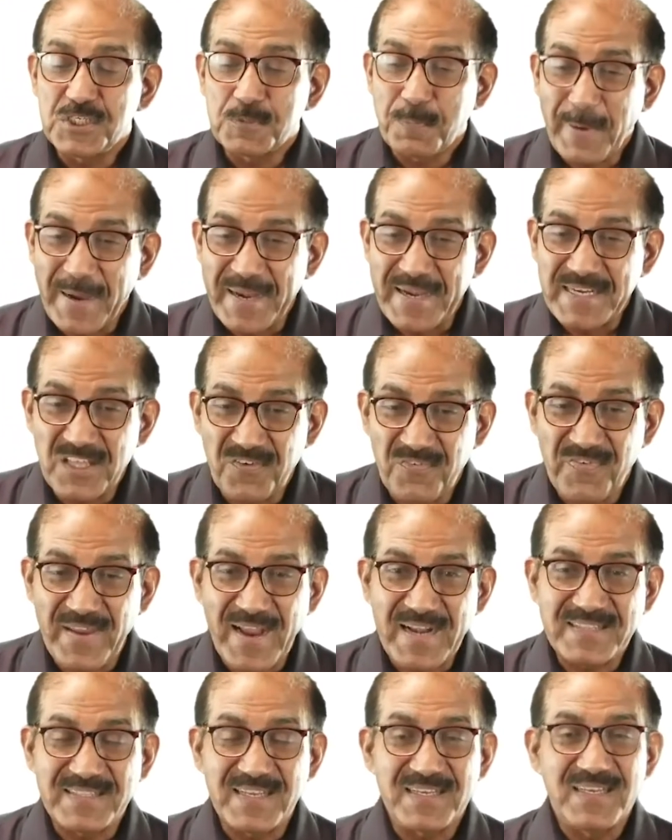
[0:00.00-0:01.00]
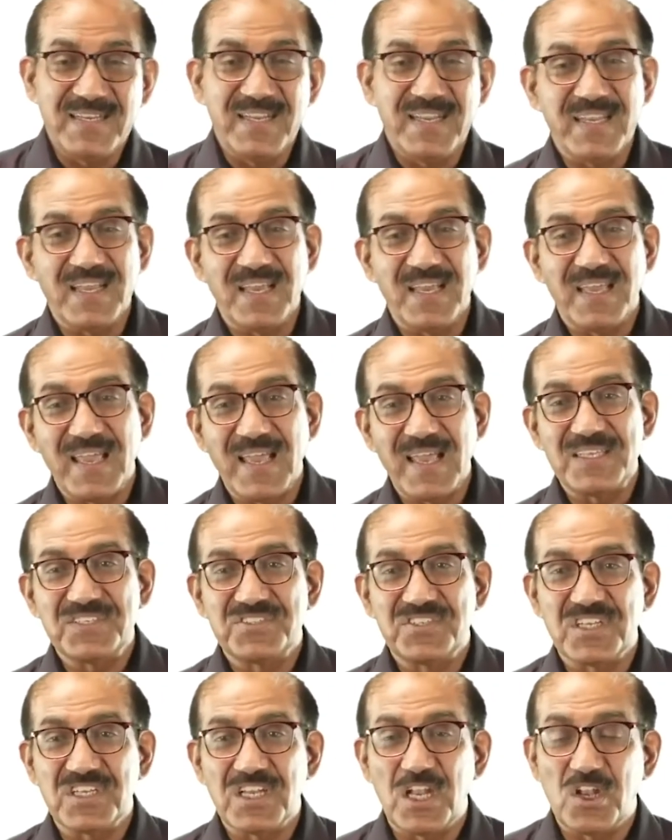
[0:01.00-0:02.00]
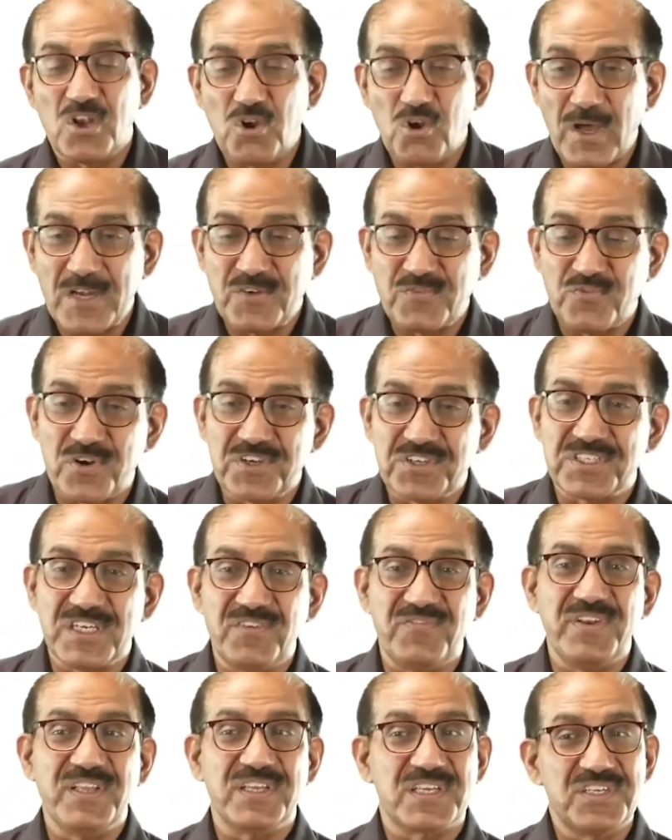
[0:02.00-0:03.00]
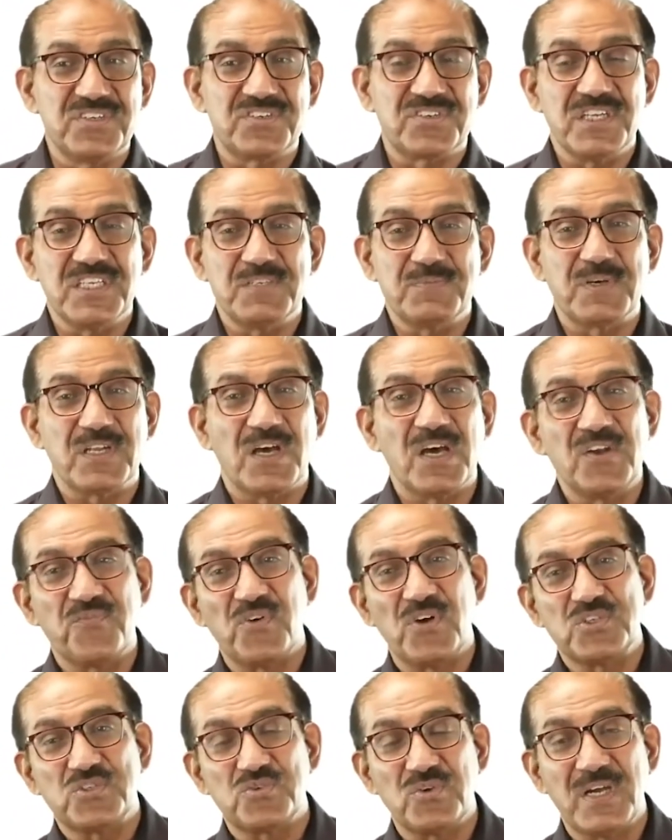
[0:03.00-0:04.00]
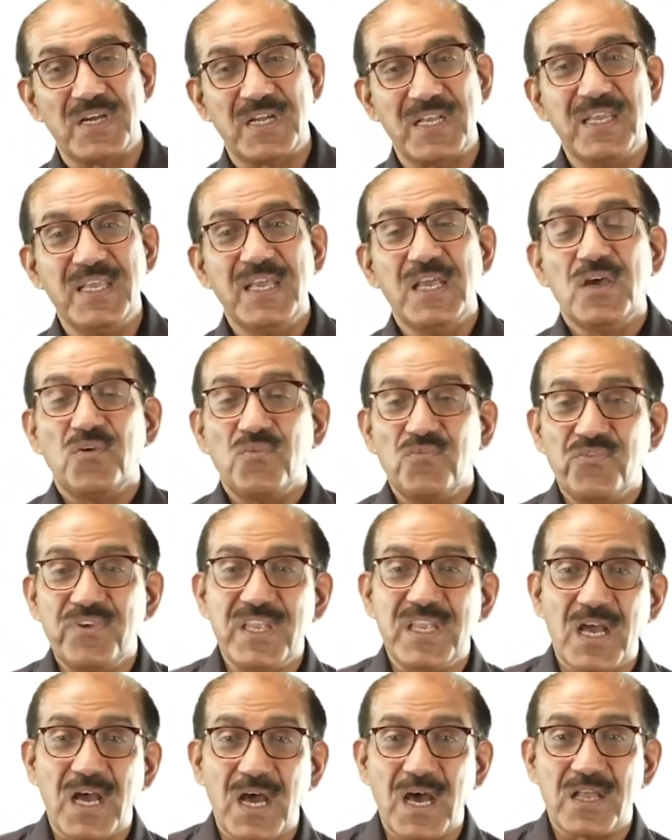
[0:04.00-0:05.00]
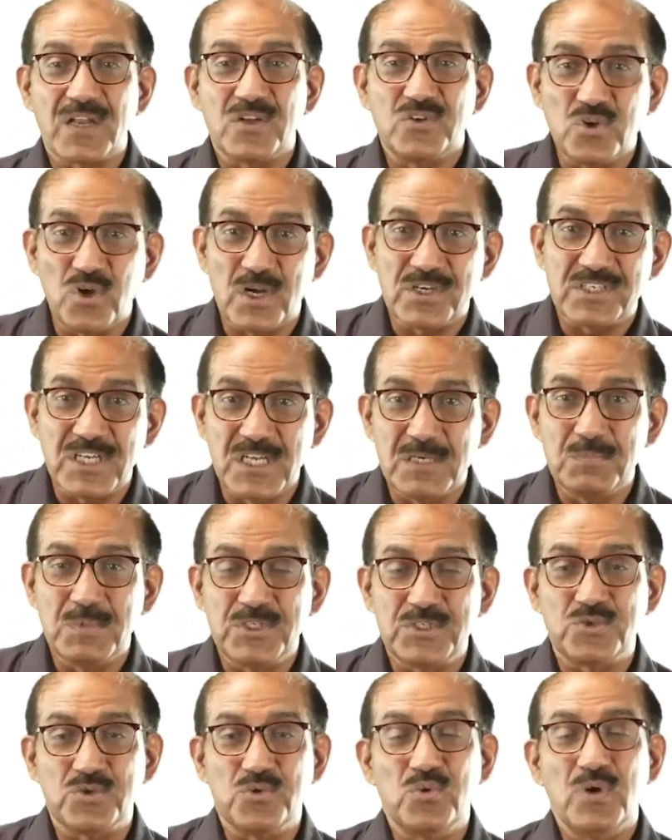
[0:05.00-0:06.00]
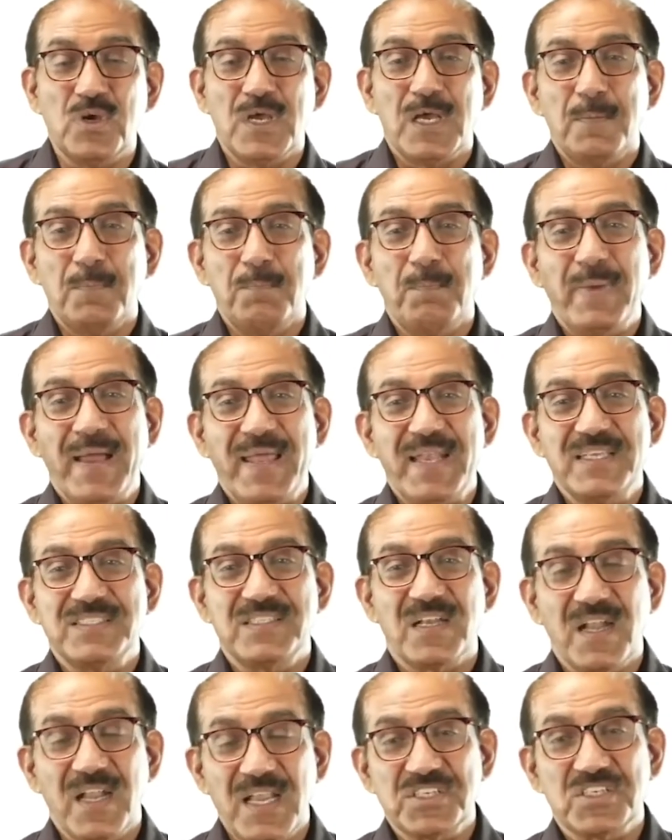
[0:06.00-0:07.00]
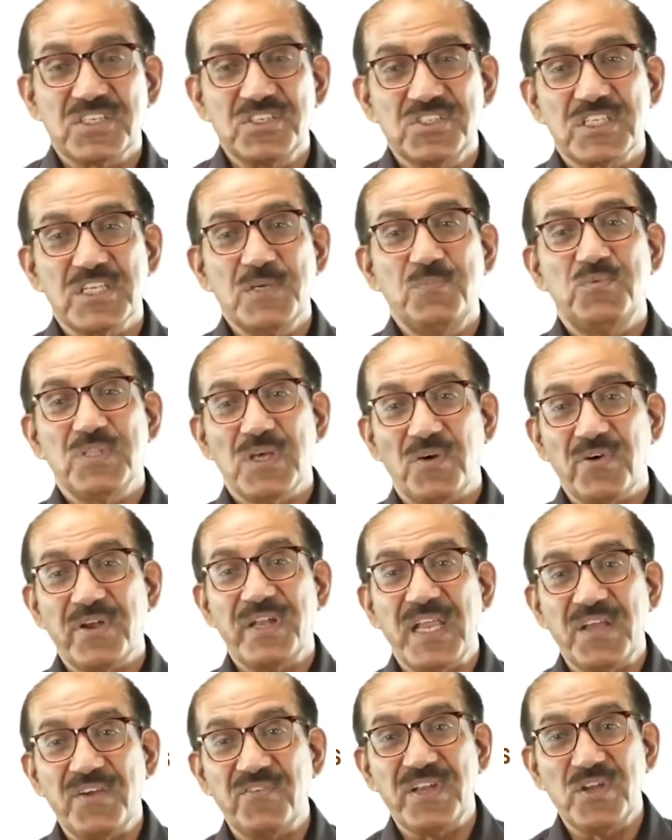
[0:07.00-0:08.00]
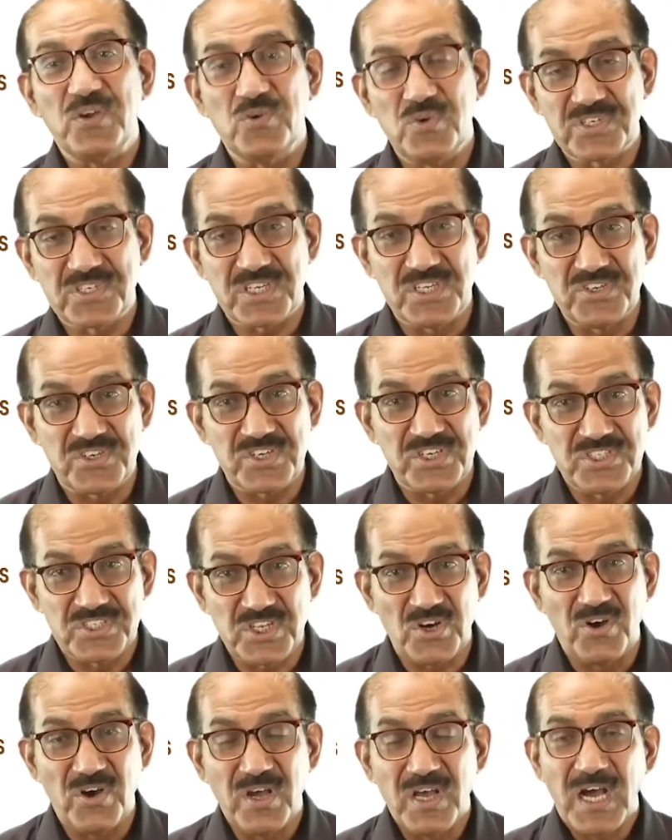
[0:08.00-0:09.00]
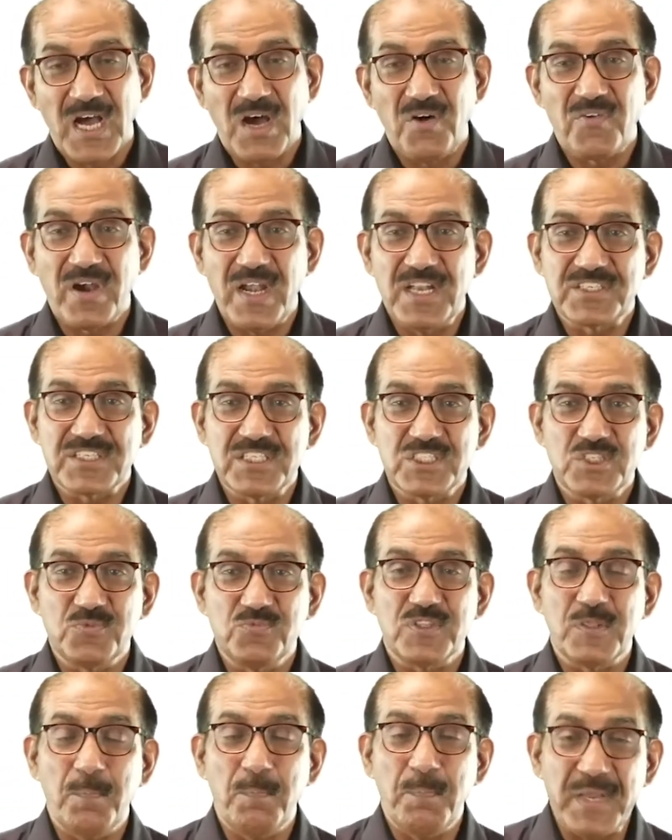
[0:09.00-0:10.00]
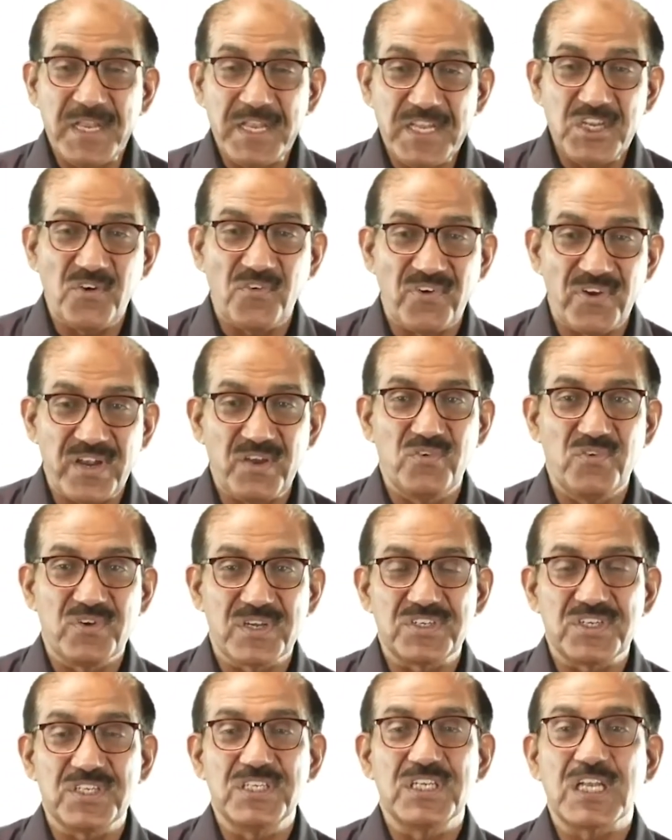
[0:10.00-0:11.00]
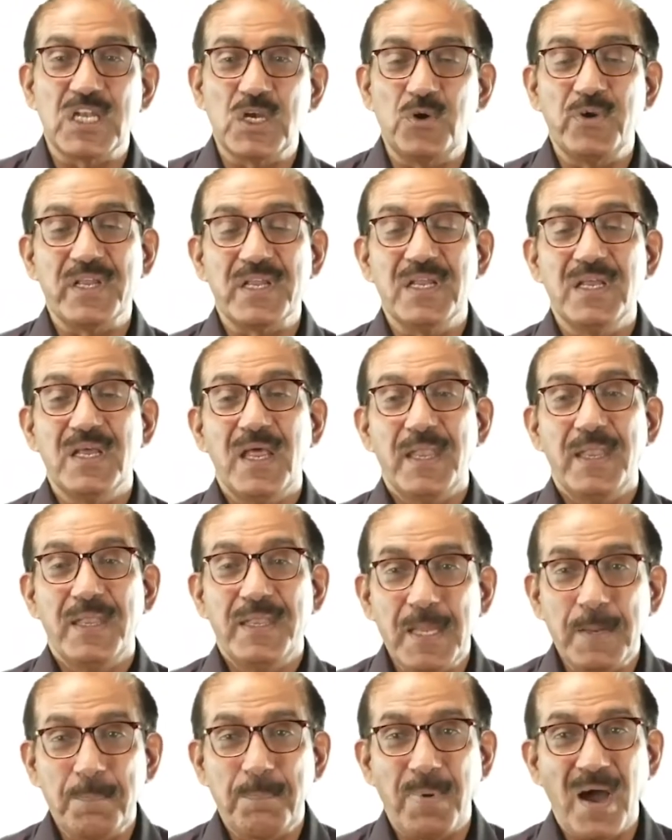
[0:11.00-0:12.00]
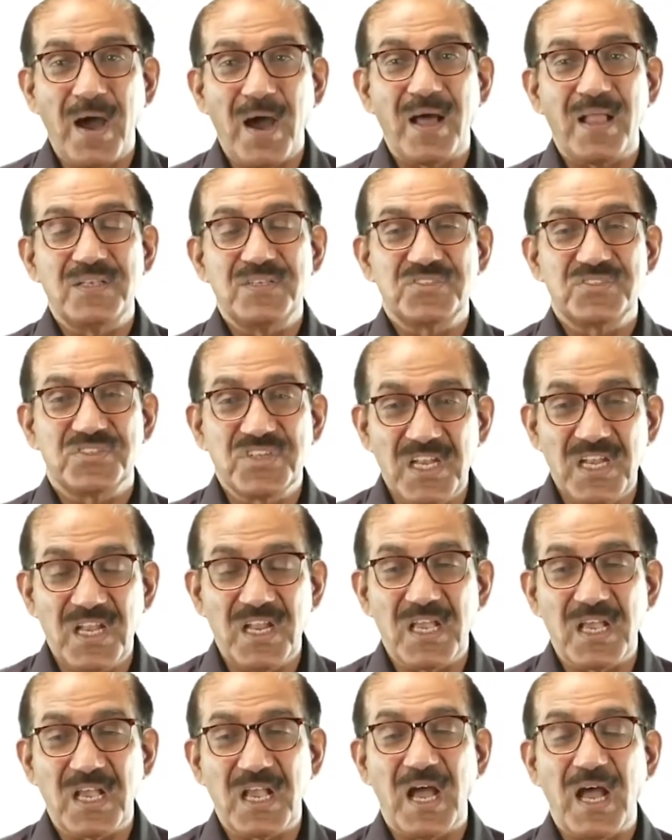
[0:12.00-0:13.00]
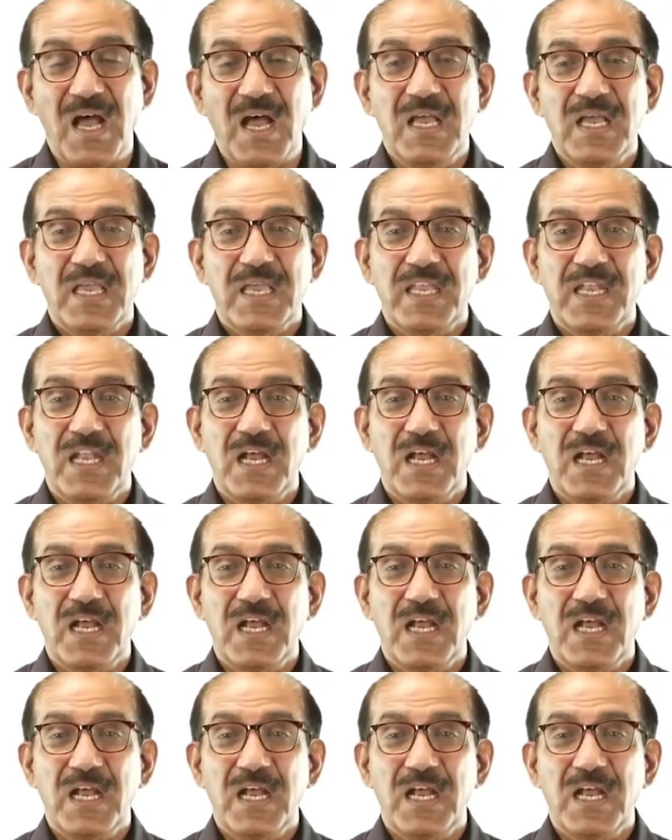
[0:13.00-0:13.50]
despite the fact that India has done a lot for its neighboring countries, but unfortunately we are not able to manage the relationship with our neighboring countries. Our relationship with many of our neighboring countries, including Nepal, Sri Lanka,